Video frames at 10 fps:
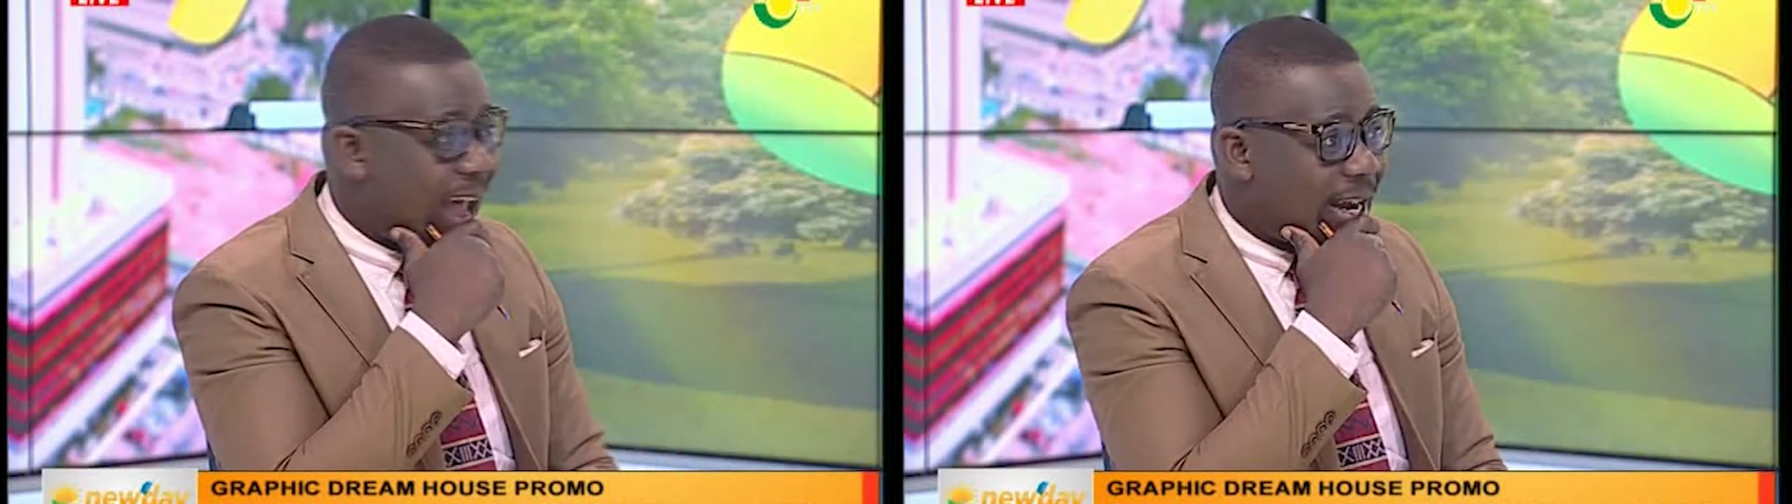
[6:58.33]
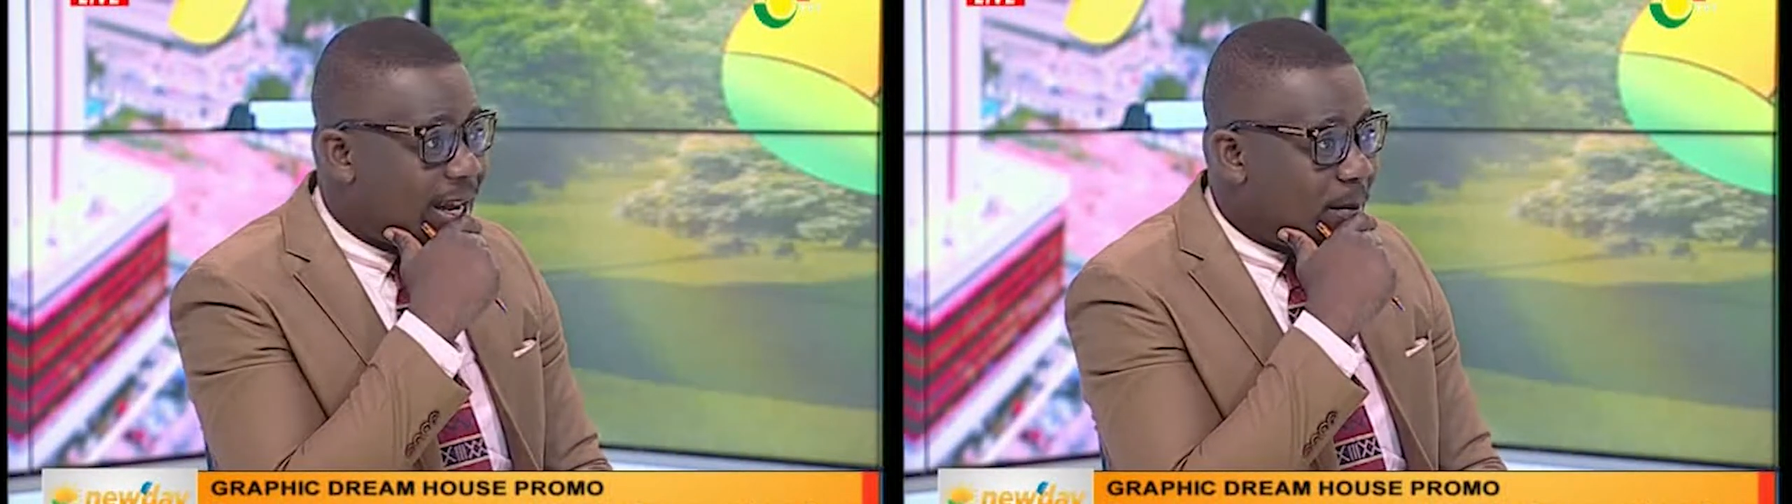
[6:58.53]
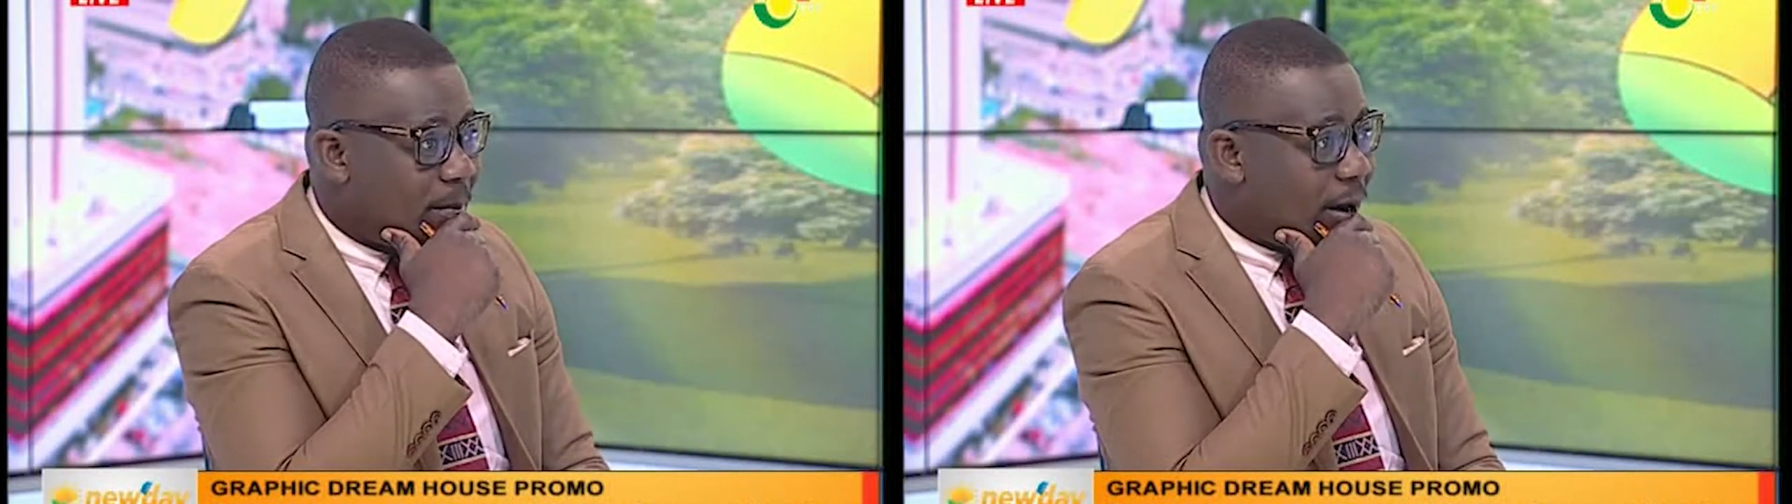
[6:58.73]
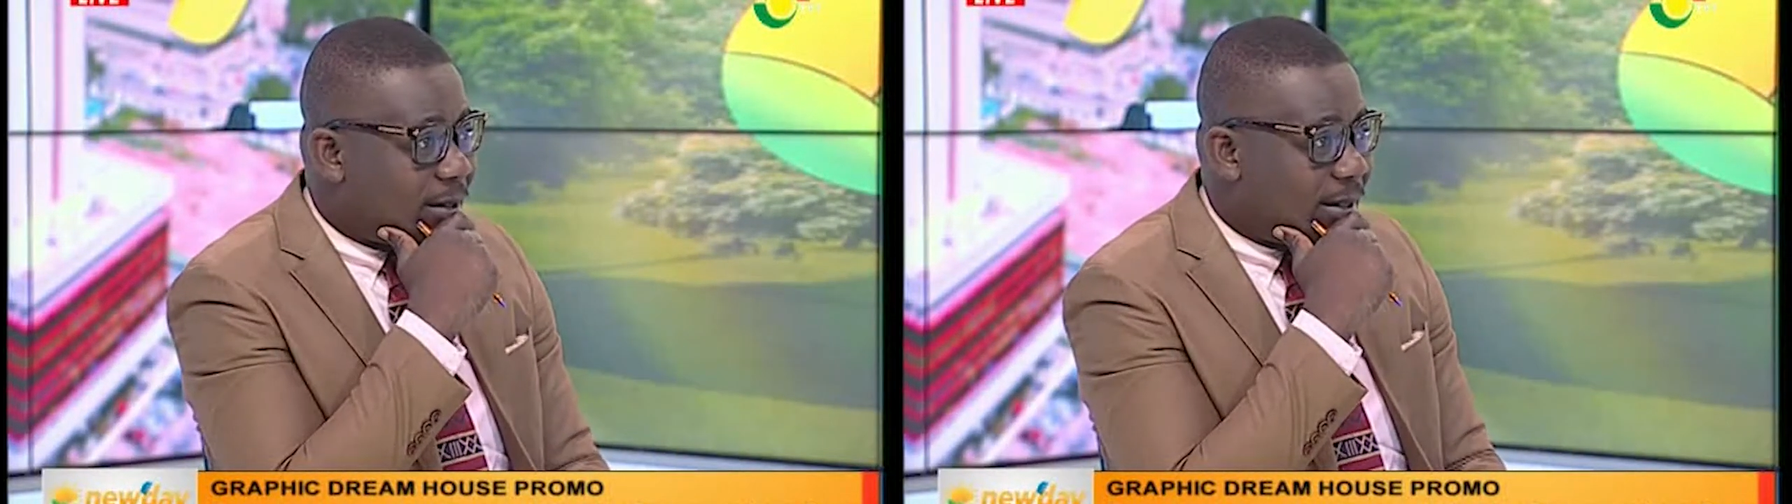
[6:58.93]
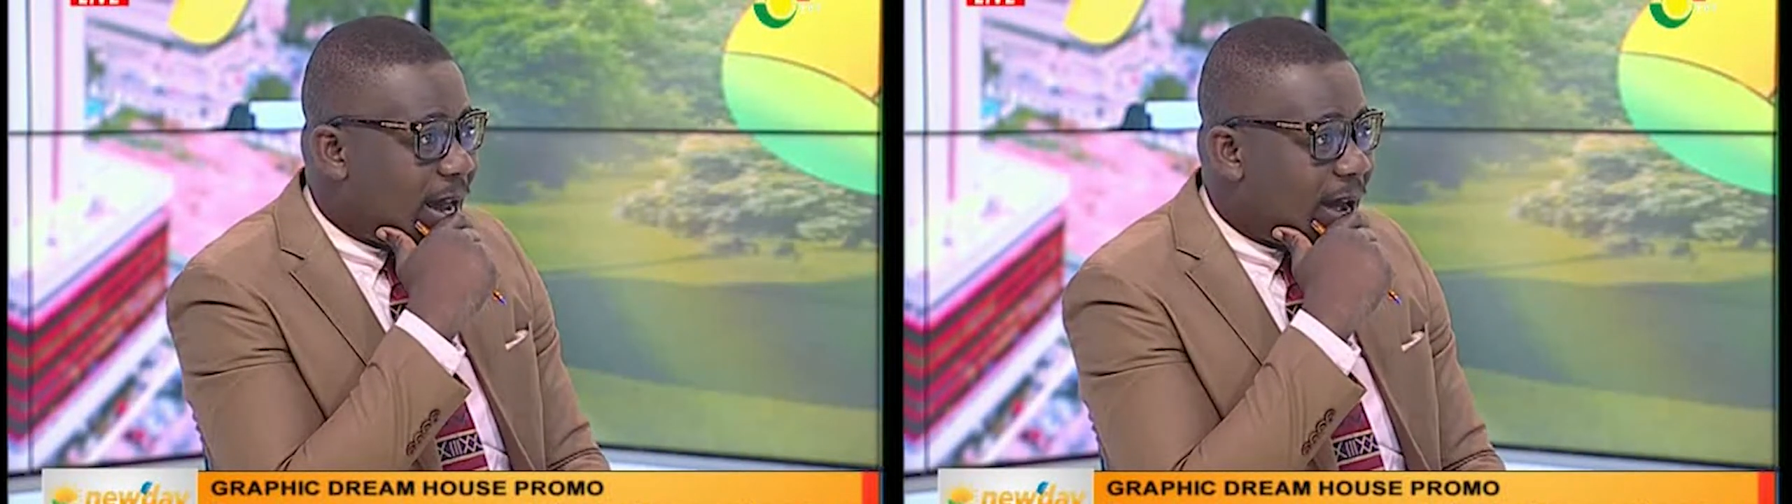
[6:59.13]
earning
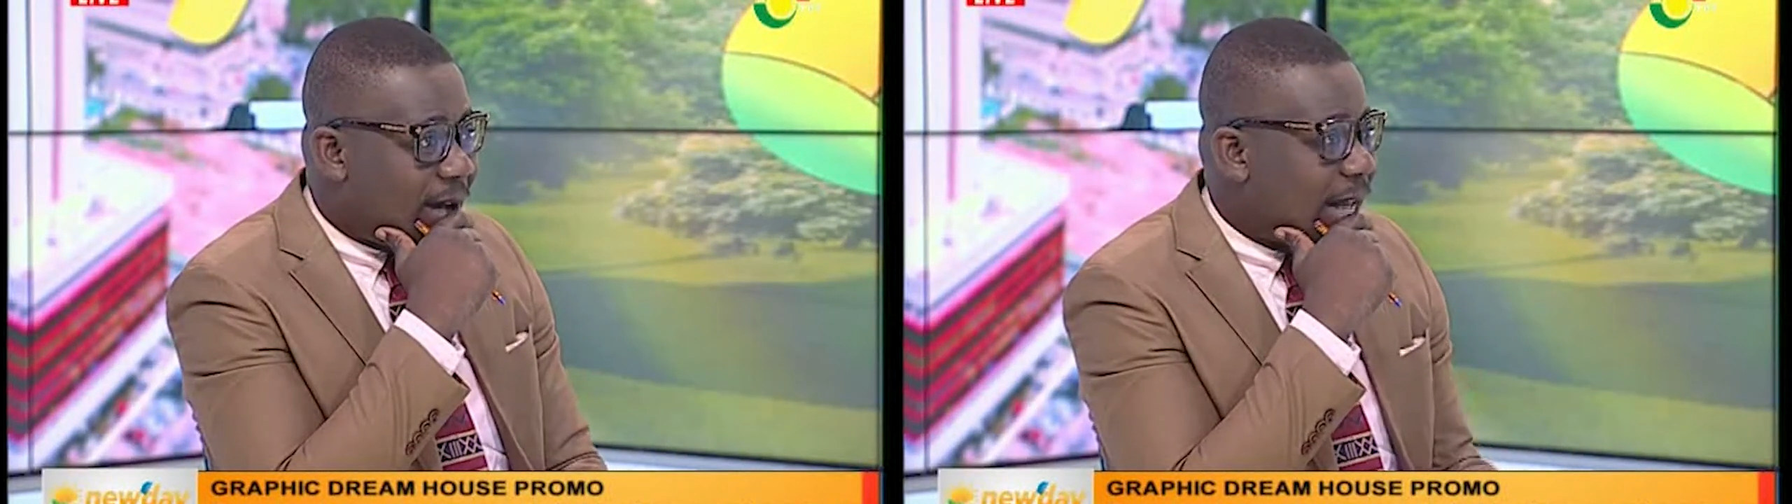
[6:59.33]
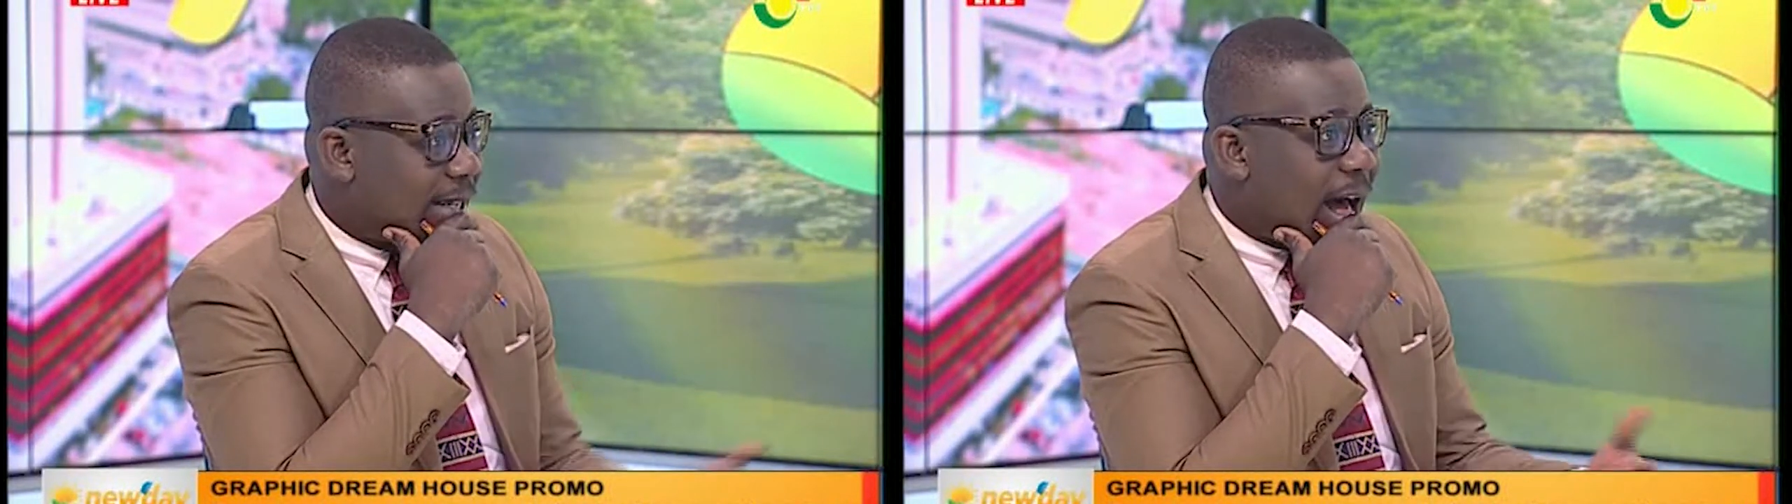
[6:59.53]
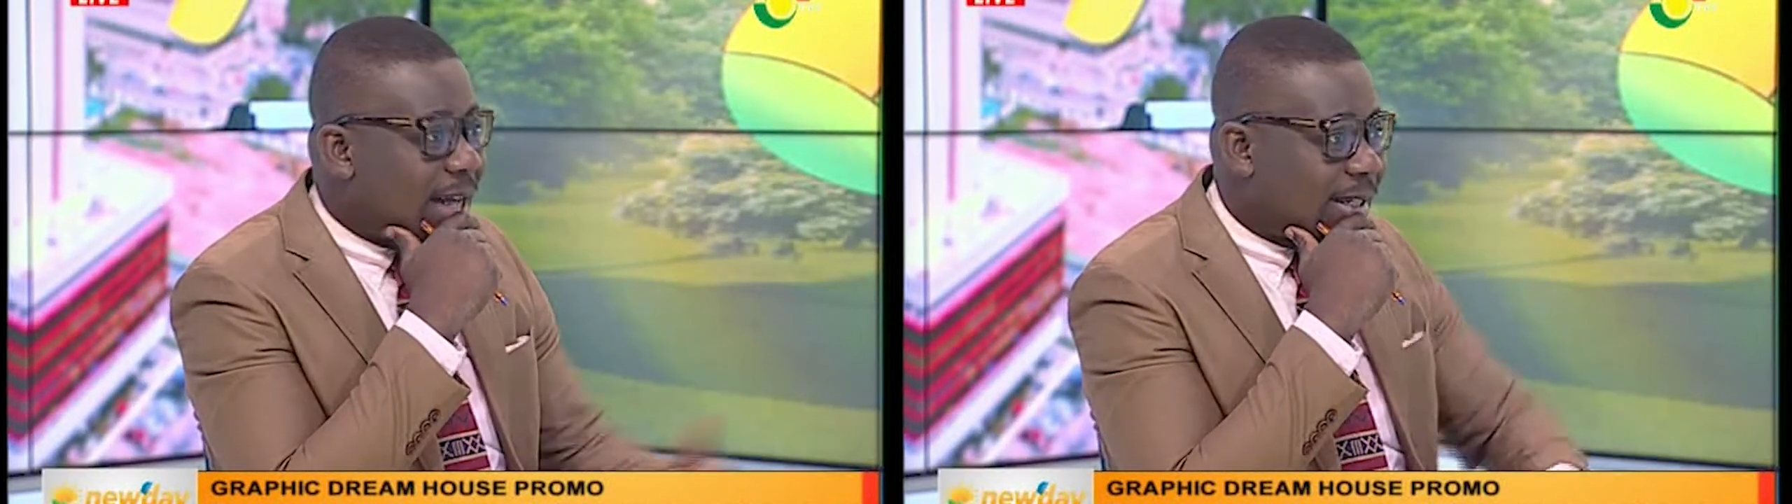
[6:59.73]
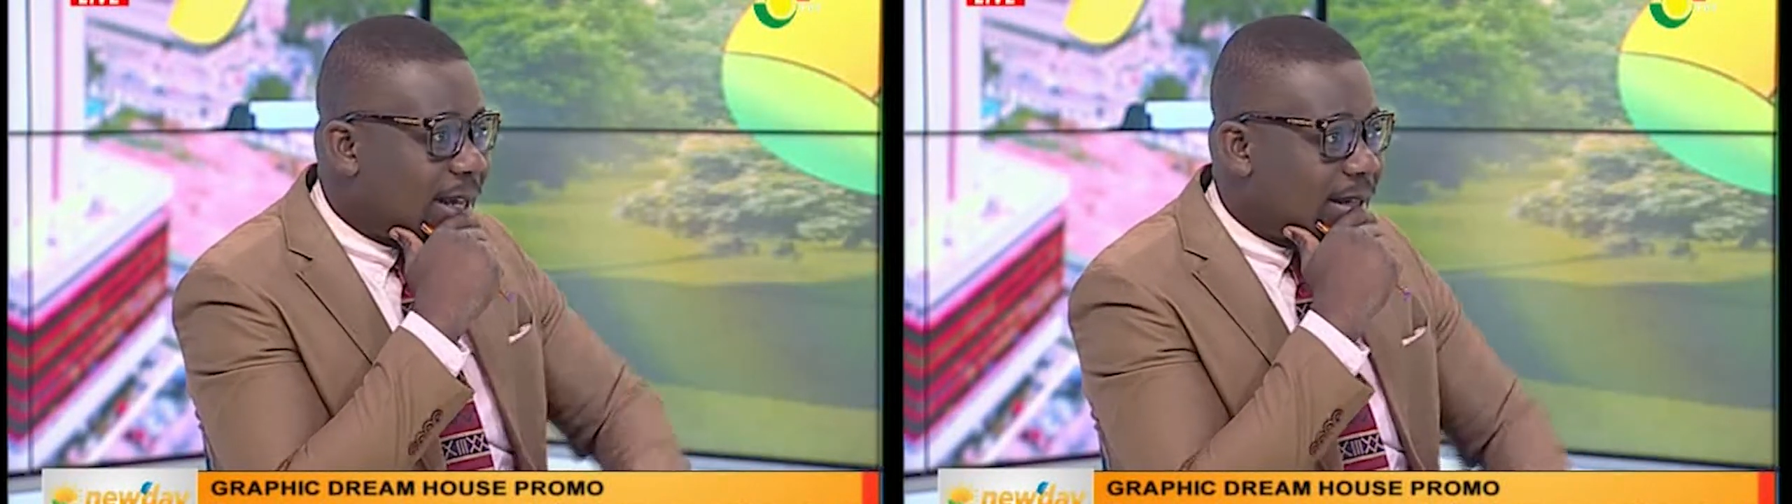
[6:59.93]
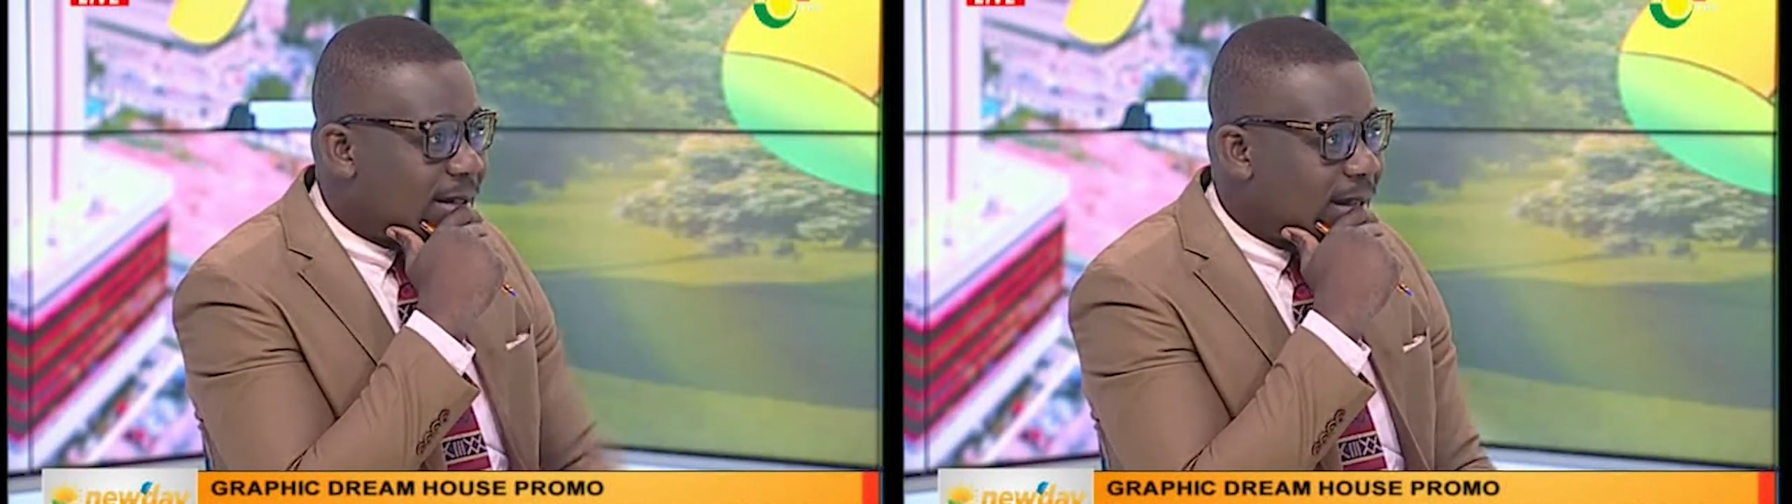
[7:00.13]
bucks now, has
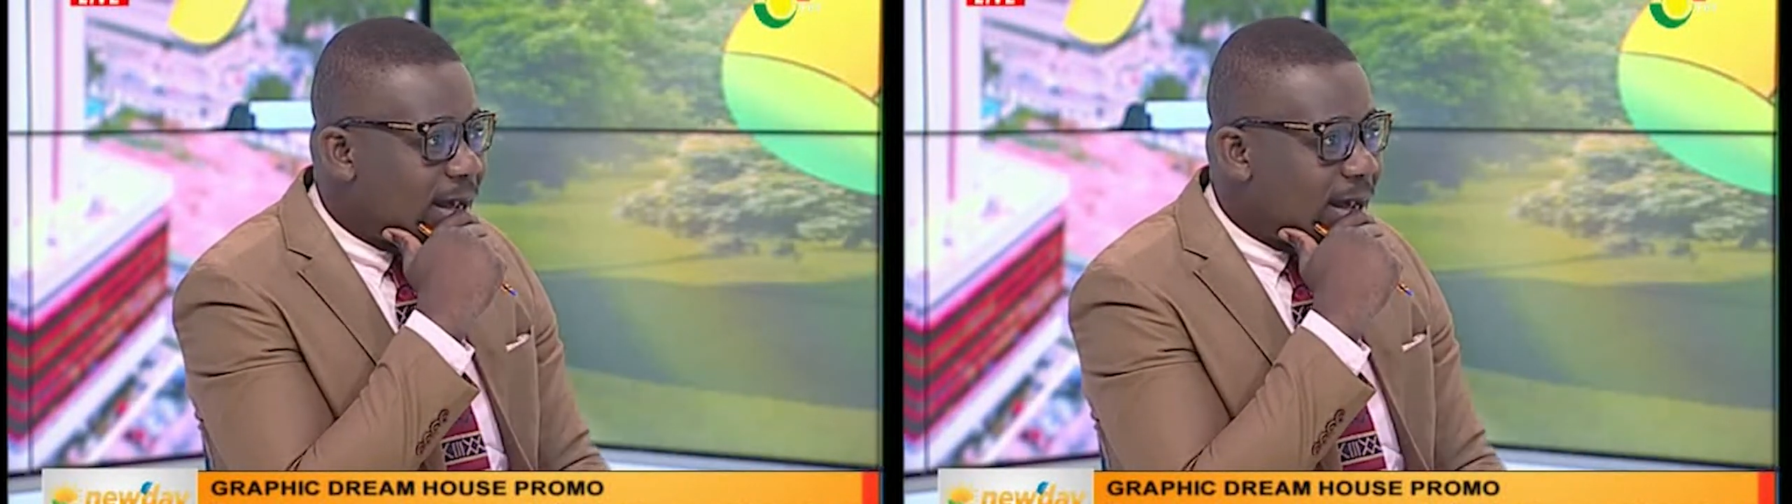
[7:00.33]
assets.